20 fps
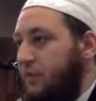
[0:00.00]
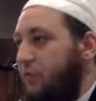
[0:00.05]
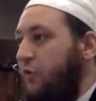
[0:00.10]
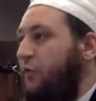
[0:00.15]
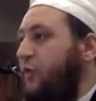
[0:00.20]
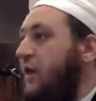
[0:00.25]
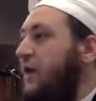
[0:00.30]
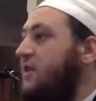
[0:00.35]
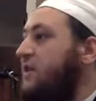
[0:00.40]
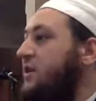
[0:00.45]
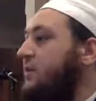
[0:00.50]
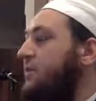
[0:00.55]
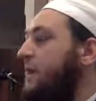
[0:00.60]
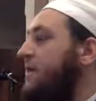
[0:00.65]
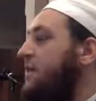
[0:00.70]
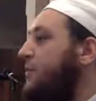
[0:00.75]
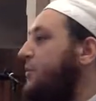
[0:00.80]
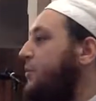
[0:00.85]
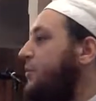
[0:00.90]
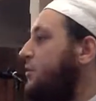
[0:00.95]
Reflection
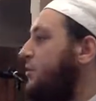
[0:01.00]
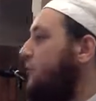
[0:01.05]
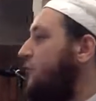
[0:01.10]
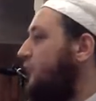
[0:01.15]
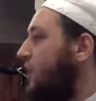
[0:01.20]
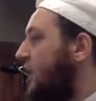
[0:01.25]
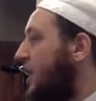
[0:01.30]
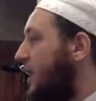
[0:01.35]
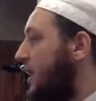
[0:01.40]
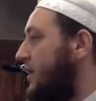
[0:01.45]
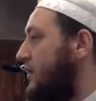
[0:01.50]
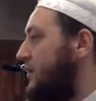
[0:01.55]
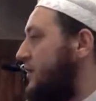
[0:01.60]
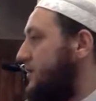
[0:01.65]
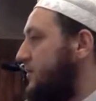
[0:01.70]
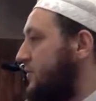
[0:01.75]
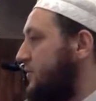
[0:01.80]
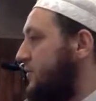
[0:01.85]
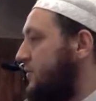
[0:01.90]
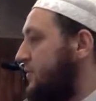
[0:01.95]
makes a person
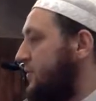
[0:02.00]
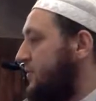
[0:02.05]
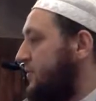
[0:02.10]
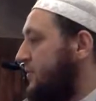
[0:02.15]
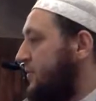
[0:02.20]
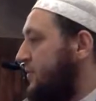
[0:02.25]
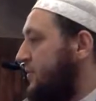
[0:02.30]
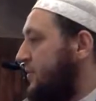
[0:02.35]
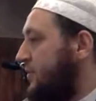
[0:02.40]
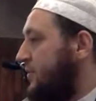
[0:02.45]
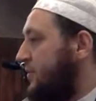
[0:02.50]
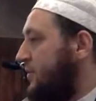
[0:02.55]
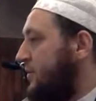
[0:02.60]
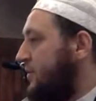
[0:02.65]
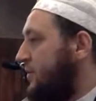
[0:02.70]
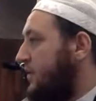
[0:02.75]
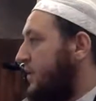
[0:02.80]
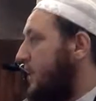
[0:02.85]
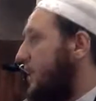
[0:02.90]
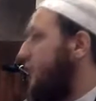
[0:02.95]
realize
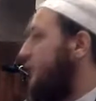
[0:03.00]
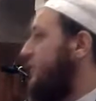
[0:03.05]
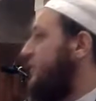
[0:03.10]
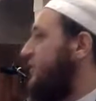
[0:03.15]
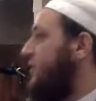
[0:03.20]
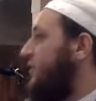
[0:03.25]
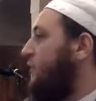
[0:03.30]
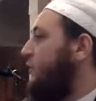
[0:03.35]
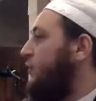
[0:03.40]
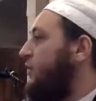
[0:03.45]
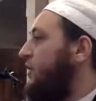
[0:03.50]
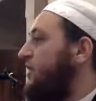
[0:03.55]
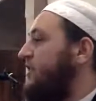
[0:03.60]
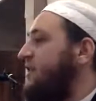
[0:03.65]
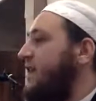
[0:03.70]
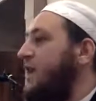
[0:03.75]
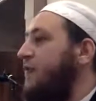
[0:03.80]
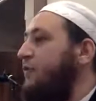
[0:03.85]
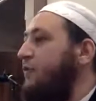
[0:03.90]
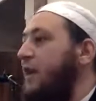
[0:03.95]
that if it's not for the
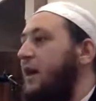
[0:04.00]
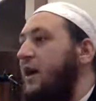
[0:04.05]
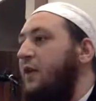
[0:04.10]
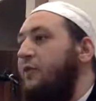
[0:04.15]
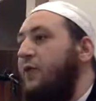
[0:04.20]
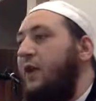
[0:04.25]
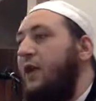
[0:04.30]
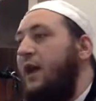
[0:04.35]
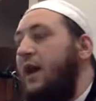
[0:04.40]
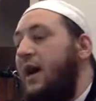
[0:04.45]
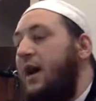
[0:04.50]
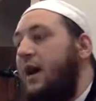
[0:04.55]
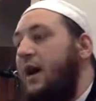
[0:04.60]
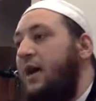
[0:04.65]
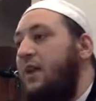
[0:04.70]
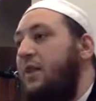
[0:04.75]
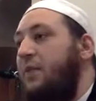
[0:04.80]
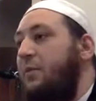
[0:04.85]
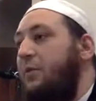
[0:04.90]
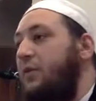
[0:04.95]
savior of Allah
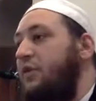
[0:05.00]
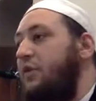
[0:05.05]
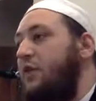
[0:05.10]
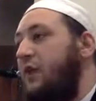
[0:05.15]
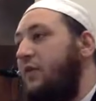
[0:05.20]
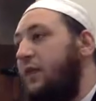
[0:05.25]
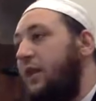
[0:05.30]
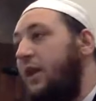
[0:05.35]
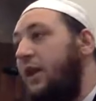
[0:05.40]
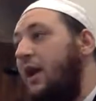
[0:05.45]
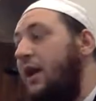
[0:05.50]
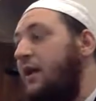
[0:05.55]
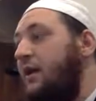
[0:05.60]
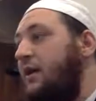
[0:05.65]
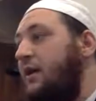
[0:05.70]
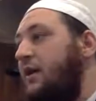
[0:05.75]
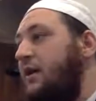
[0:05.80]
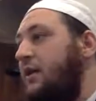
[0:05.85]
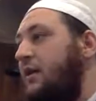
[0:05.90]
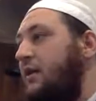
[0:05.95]
and the mercy of
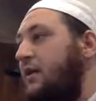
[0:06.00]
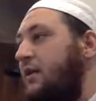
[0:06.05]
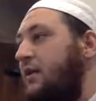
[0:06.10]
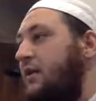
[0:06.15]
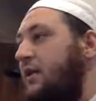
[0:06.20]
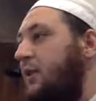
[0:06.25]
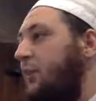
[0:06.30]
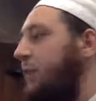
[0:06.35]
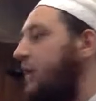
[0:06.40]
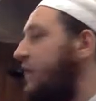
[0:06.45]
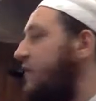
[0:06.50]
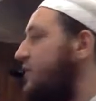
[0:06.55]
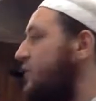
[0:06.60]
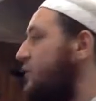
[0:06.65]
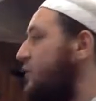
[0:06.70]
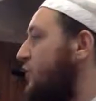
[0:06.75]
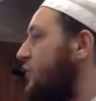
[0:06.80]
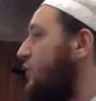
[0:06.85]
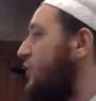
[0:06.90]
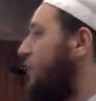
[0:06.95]
Allah, that we are
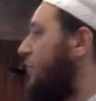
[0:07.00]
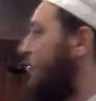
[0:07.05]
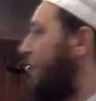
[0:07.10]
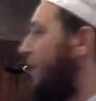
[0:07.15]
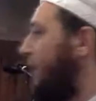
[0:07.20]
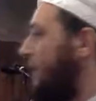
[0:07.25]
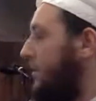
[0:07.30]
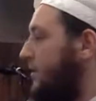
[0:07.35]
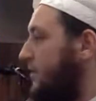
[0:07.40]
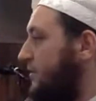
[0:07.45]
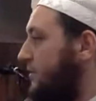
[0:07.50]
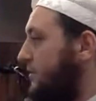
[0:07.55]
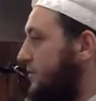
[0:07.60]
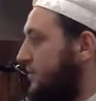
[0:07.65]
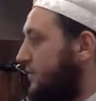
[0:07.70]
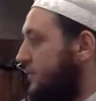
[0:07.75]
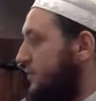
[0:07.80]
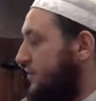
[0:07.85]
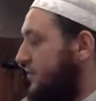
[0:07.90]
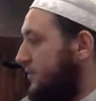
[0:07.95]
deserving of hell.
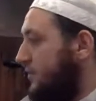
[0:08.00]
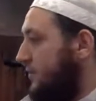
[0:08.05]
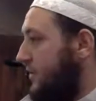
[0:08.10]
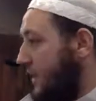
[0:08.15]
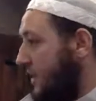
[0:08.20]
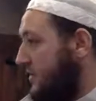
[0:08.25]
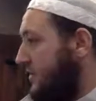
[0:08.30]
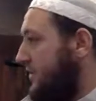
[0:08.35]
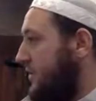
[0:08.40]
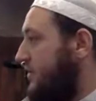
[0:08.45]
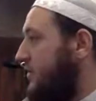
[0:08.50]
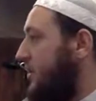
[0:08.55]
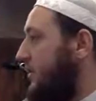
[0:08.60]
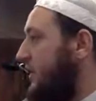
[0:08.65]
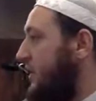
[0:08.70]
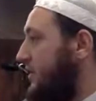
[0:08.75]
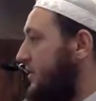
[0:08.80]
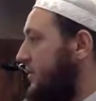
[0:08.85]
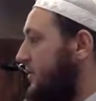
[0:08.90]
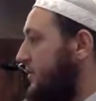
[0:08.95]
Yes, that's
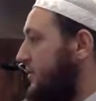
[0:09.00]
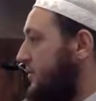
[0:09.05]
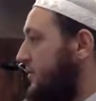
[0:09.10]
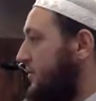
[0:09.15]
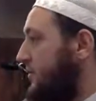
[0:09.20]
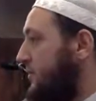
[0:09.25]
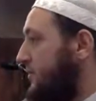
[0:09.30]
correct.